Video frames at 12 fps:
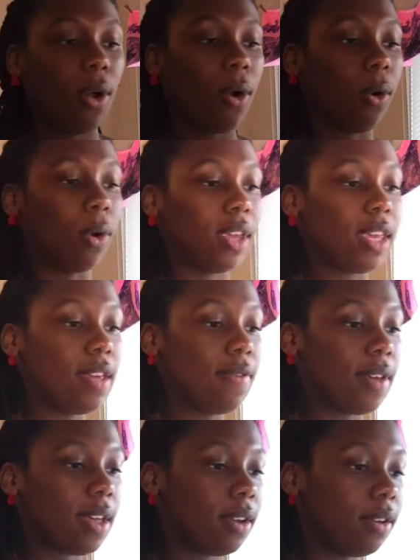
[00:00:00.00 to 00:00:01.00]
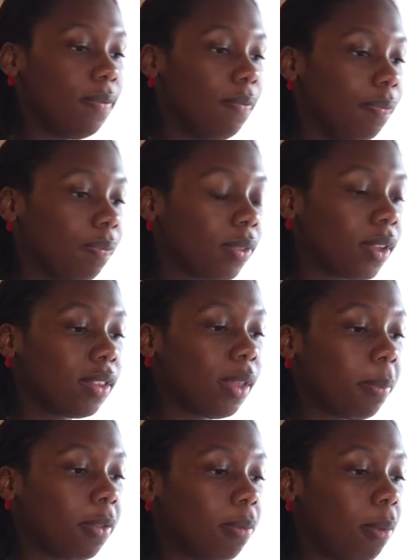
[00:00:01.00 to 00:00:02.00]
Or even
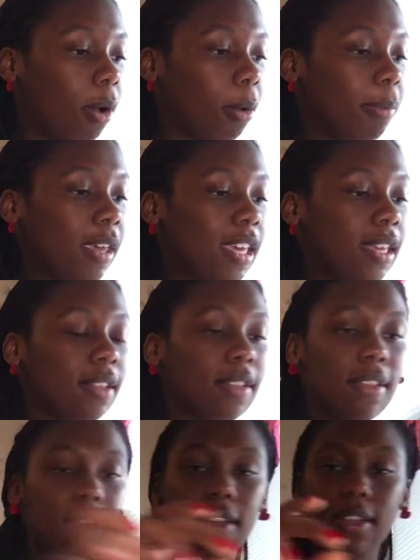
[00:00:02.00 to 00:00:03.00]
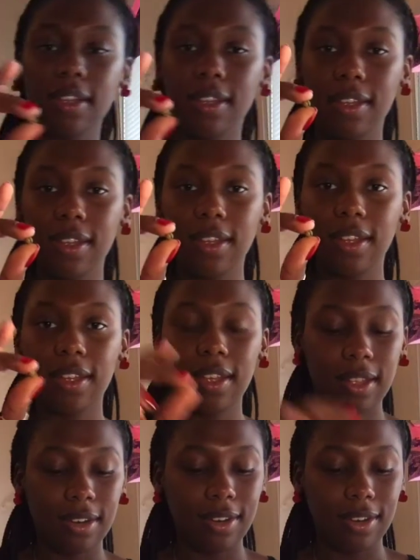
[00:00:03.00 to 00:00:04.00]
some small beads.
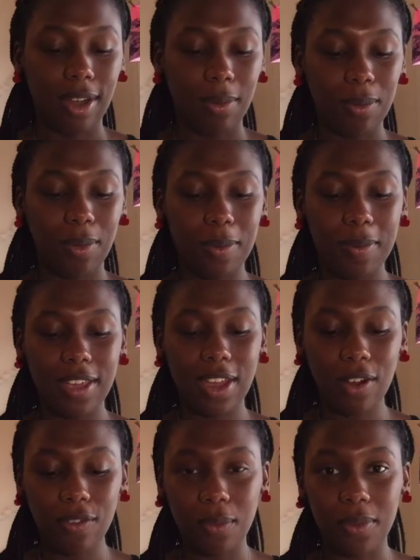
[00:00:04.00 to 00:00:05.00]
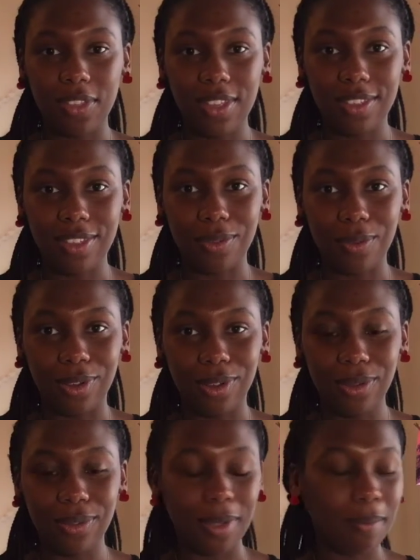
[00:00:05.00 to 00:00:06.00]
Now we want to be careful with these because we'll
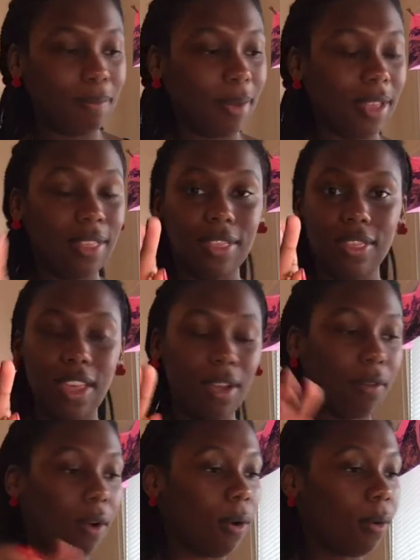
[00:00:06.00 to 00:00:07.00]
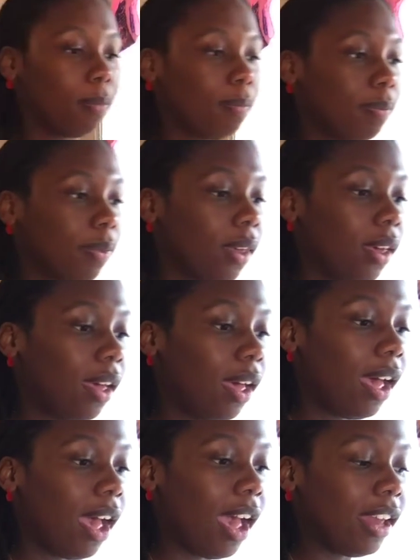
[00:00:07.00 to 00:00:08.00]
lose them, but they roll.
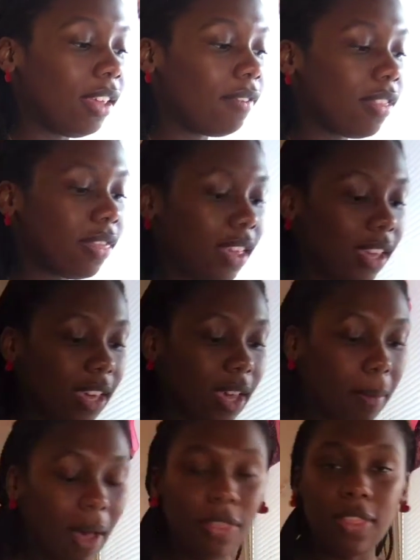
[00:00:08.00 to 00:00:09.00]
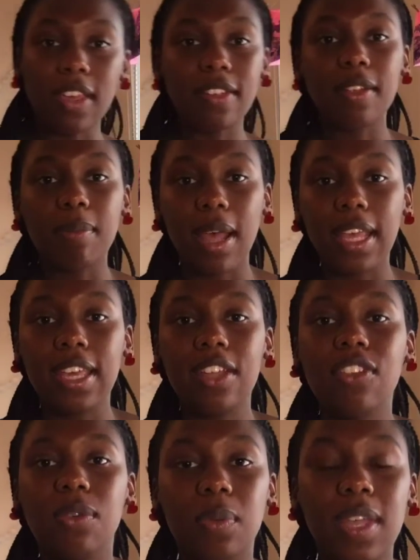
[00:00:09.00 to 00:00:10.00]
And even thinking about things in my
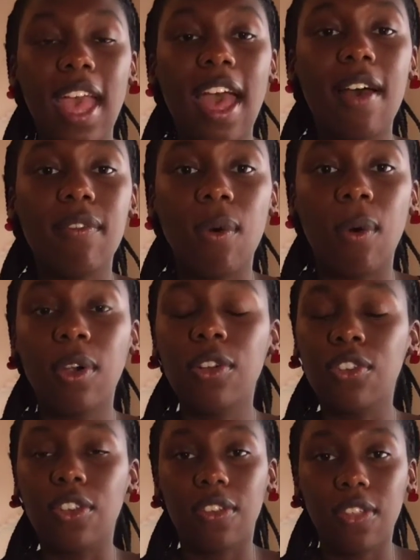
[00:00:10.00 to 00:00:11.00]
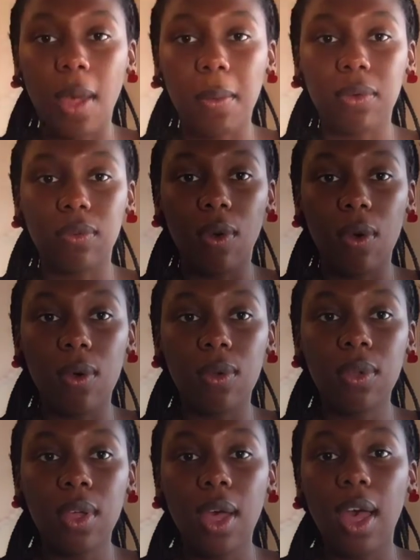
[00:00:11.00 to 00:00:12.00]
kitchen, we have oranges that would
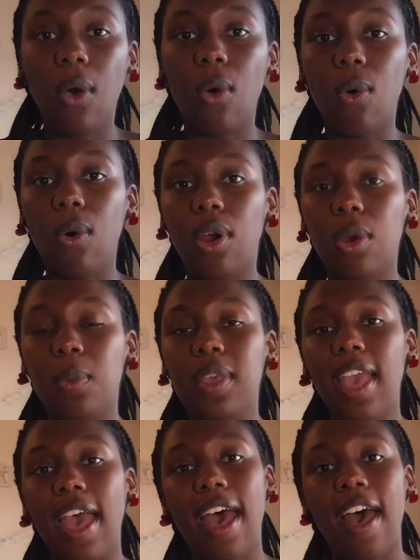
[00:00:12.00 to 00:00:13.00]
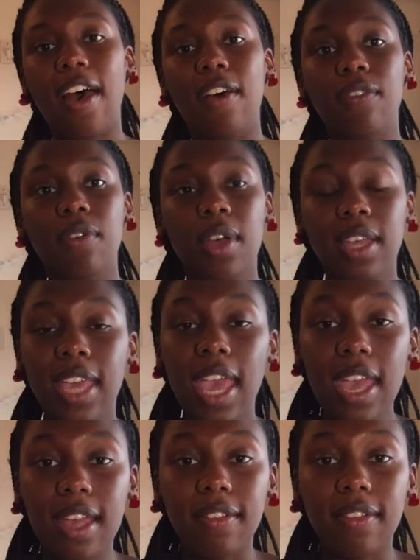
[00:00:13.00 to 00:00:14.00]
roll, or we have
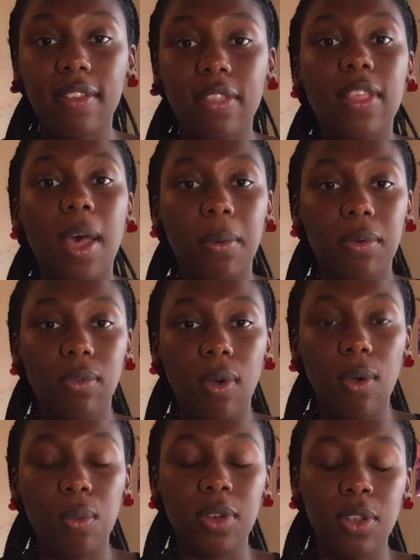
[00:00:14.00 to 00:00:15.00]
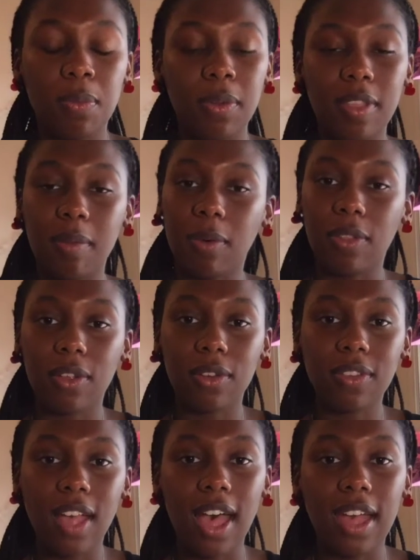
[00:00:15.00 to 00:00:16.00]
cans that would roll when you put them on their
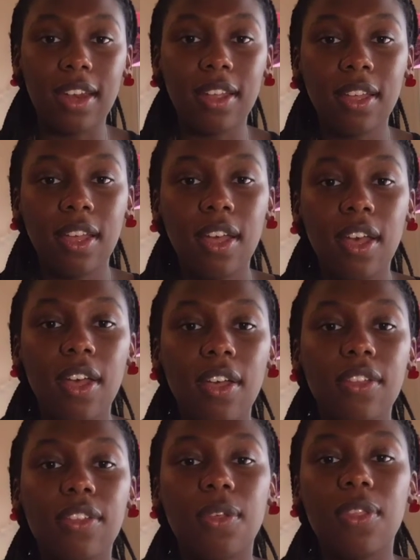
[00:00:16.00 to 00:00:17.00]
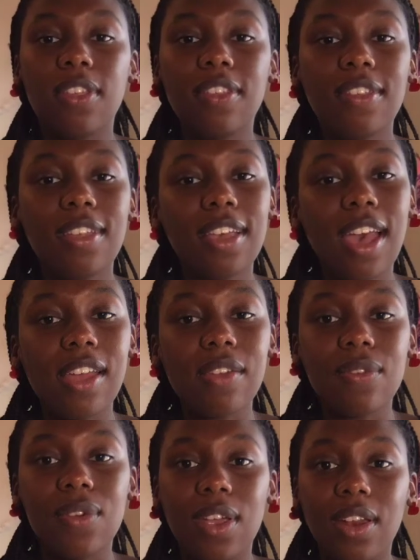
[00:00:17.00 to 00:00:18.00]
side. So this is the kind
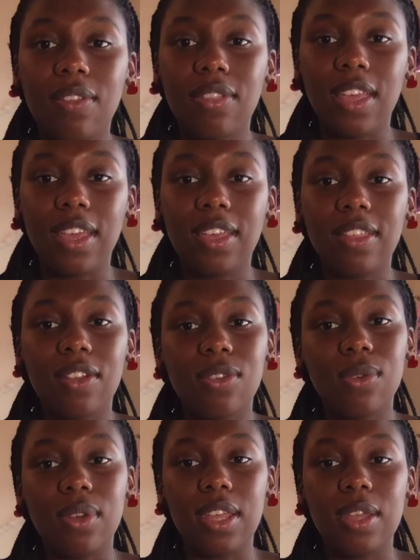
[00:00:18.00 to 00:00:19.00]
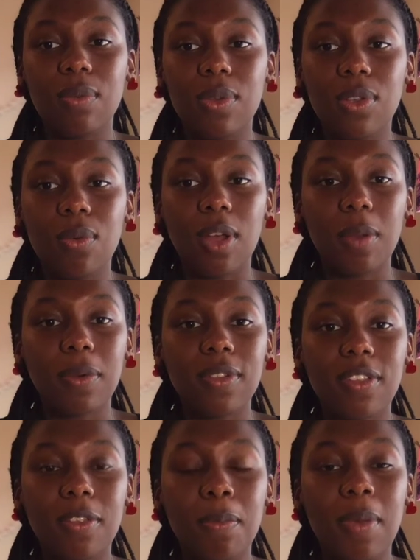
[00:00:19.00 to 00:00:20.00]
of creative thinking that you need when you want to
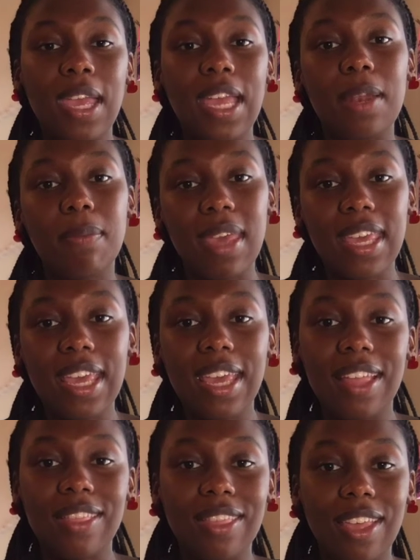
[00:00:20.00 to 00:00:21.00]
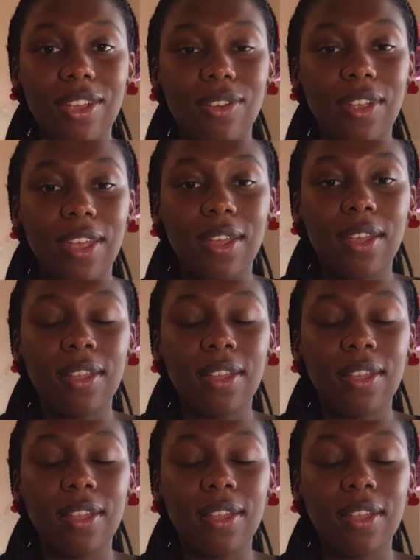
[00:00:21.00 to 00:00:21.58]
participate in making and tinkering.